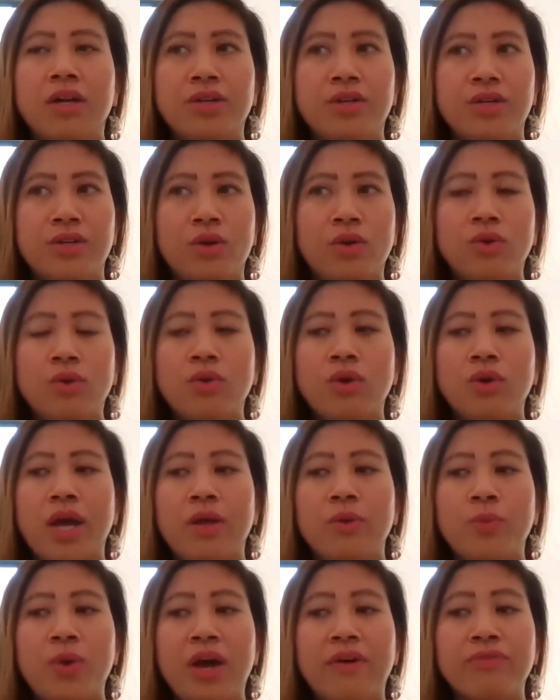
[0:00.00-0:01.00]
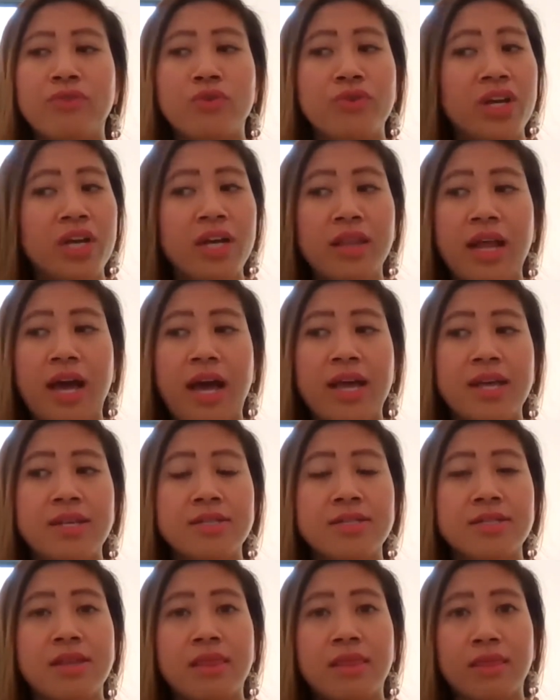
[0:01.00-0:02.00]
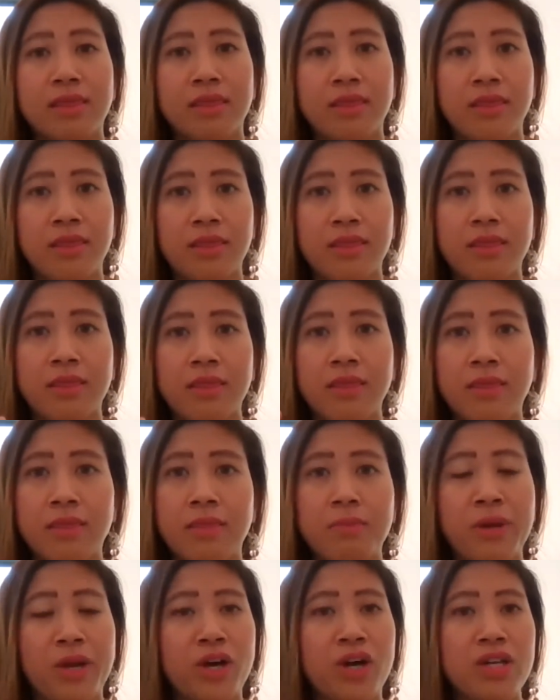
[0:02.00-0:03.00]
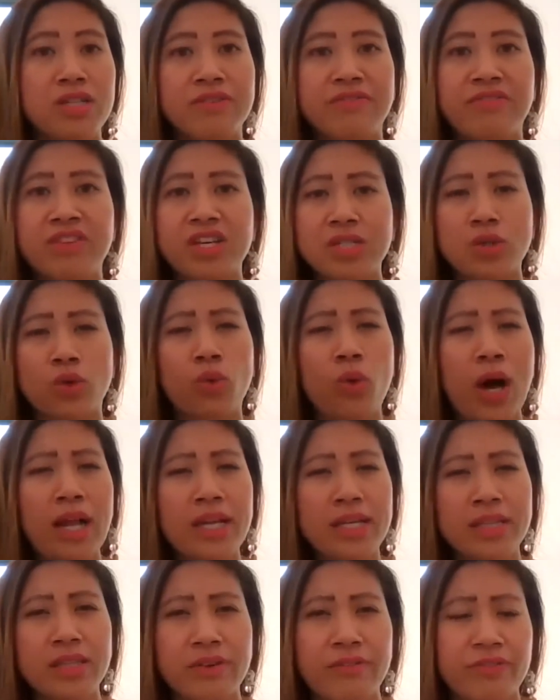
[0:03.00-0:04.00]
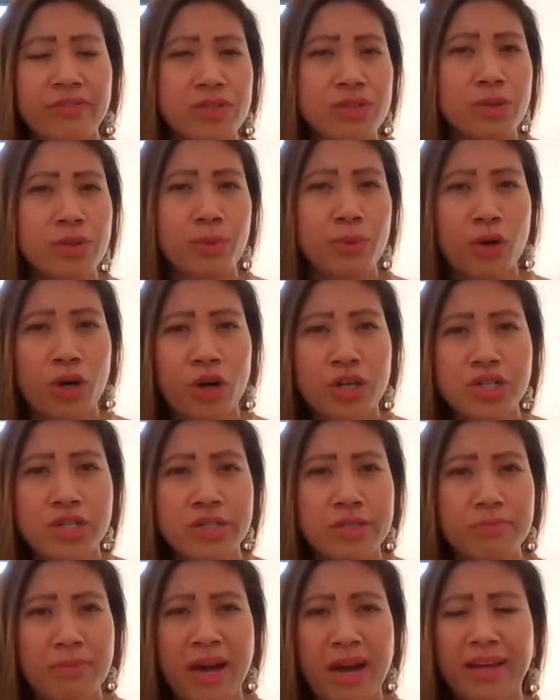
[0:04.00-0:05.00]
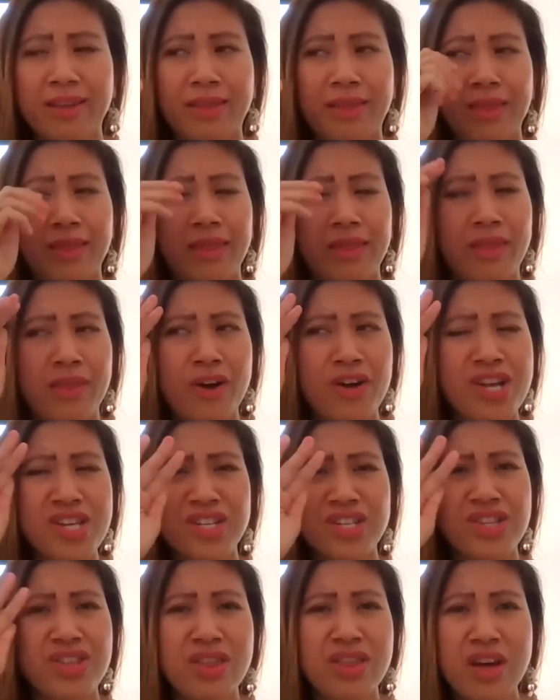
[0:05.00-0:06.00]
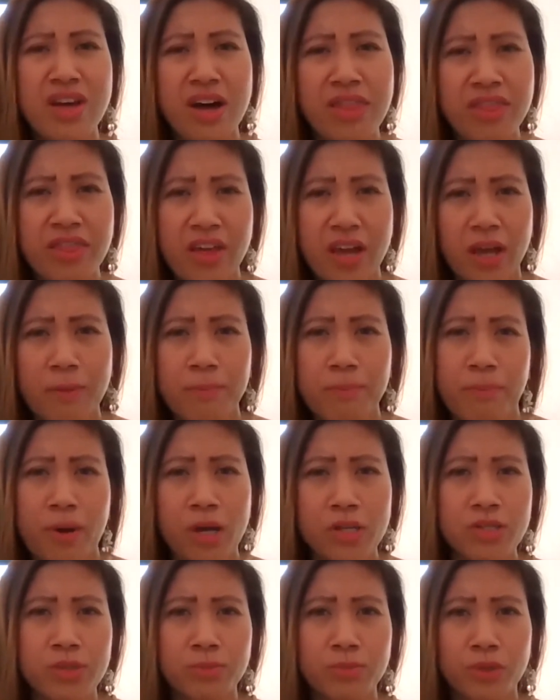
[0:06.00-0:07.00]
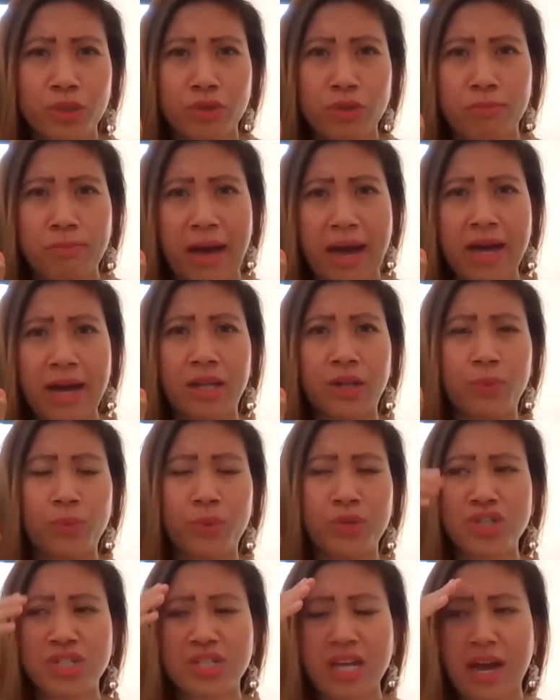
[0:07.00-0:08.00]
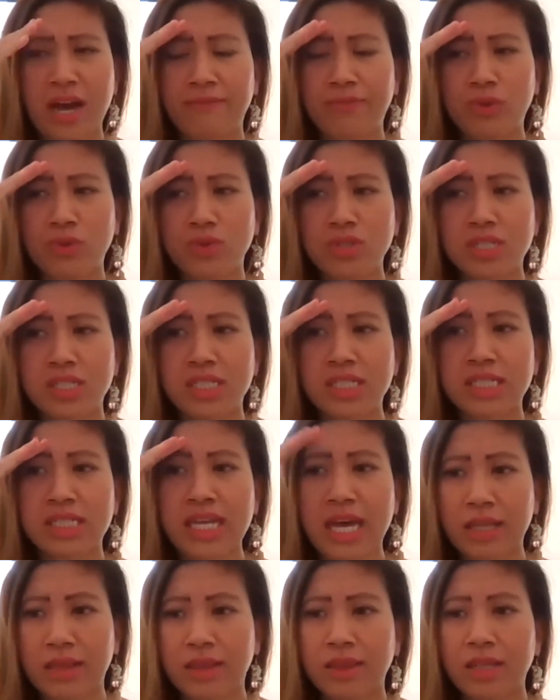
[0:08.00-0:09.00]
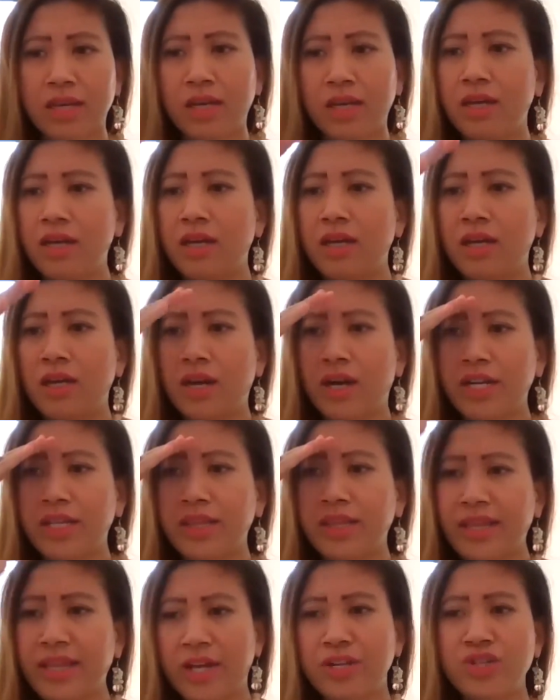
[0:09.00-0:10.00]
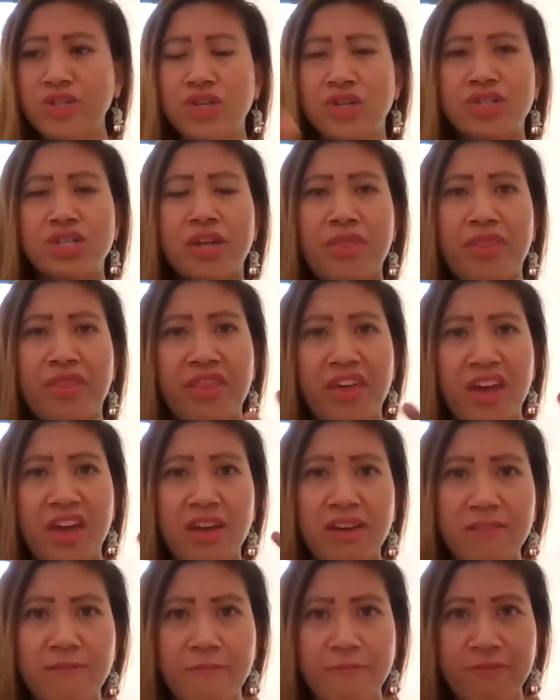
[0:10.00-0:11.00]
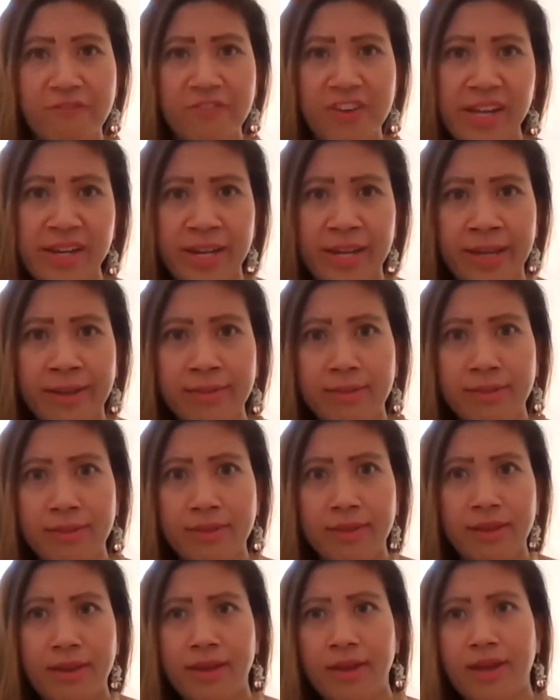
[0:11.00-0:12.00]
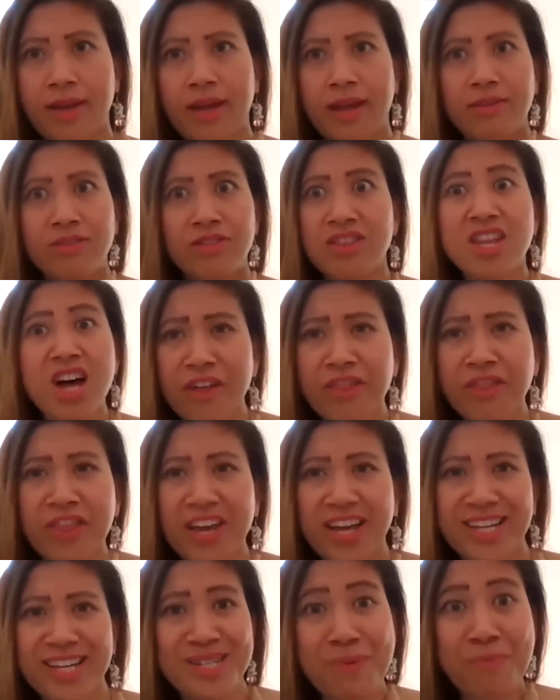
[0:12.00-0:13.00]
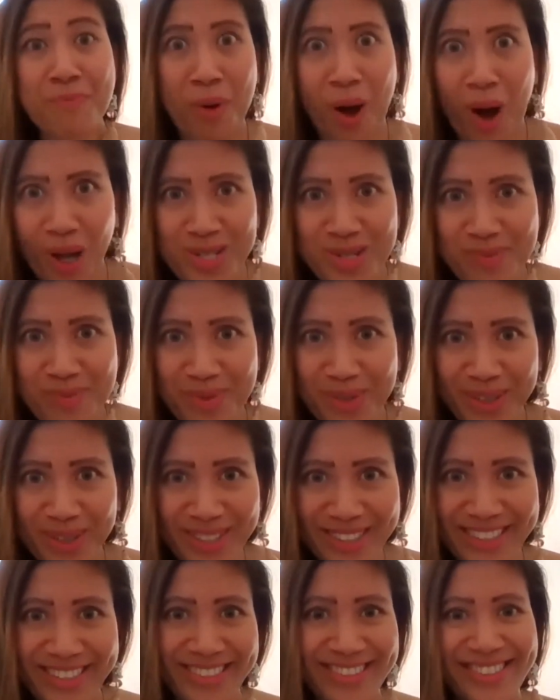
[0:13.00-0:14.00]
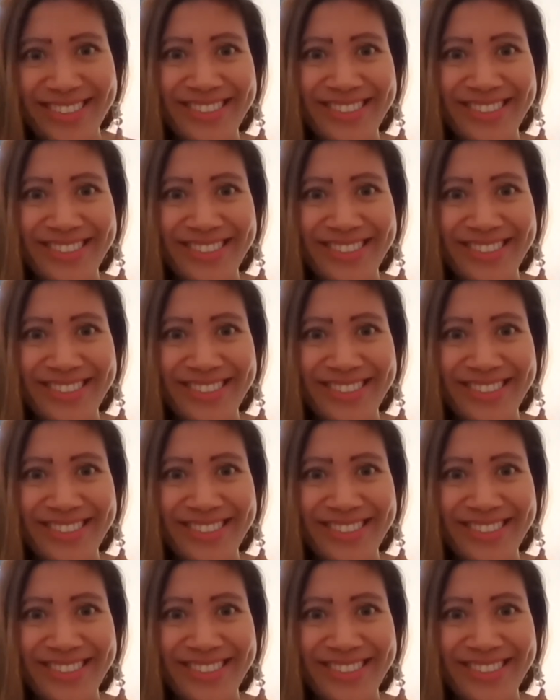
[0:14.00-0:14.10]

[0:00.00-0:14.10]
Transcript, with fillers: you know and we have to realize because of this quality of the subconscious mind there is nothing impossible to man we just have to set our intentions and think and feel it and nothing is impossible